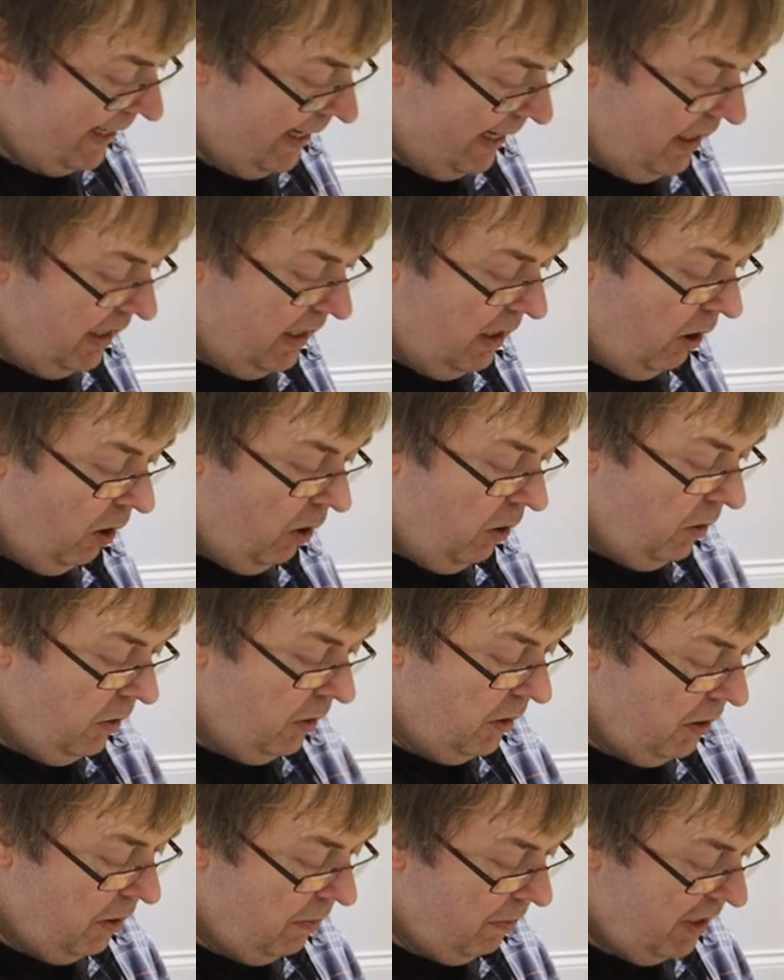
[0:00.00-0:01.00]
again
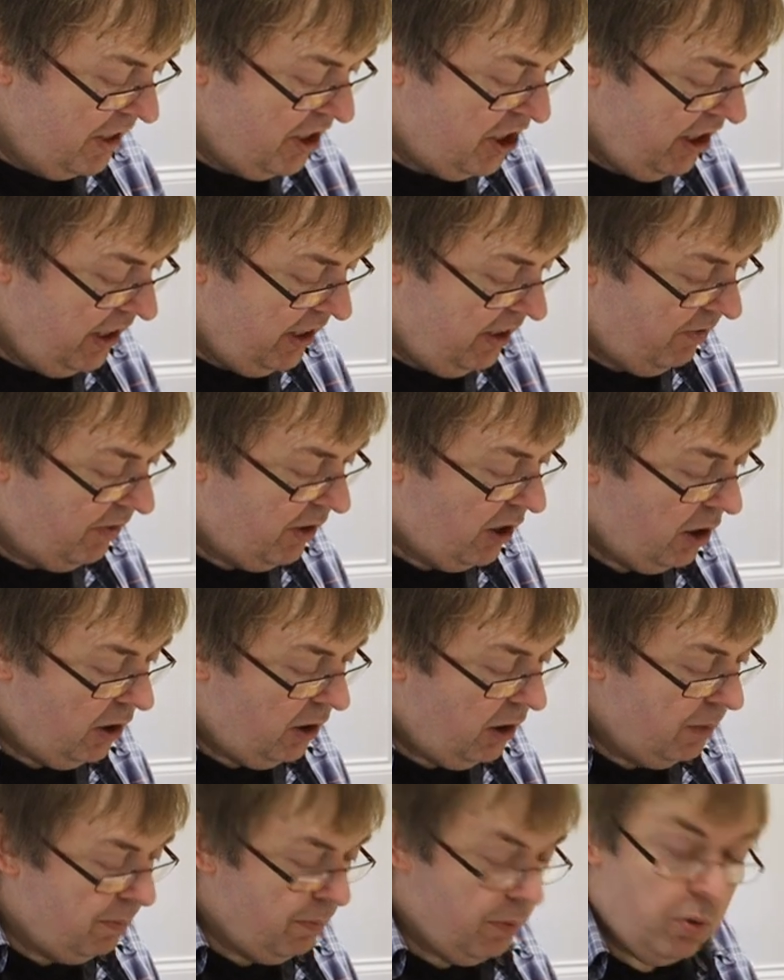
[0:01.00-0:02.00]
on my sheet of
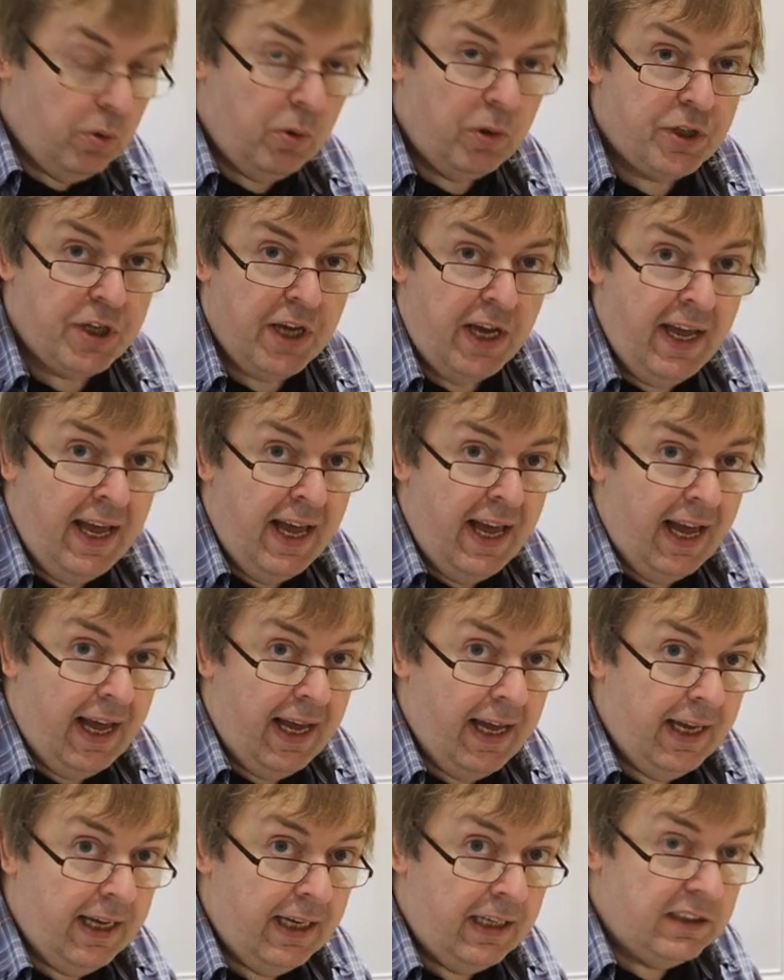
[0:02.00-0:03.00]
cardboard
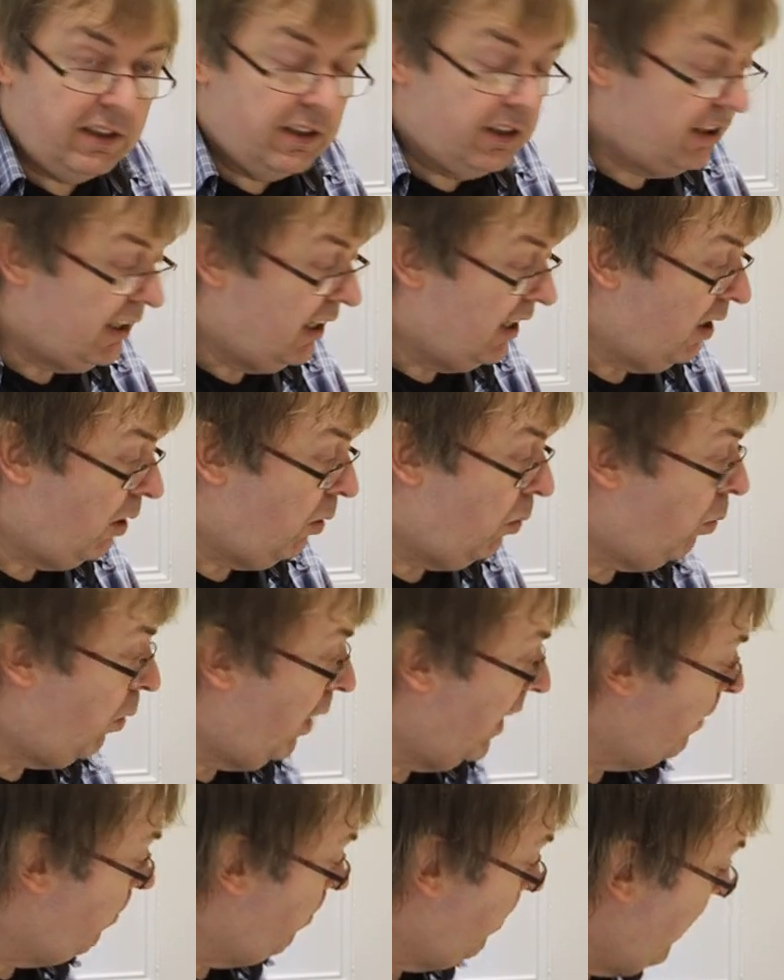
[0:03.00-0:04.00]
and
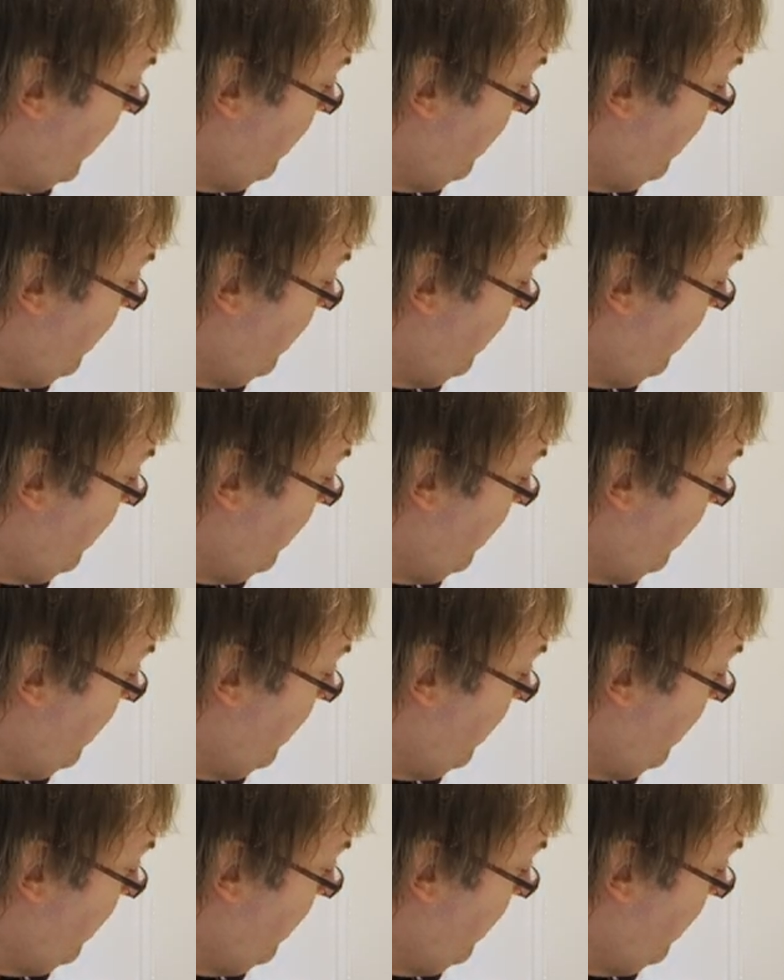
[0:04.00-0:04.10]
white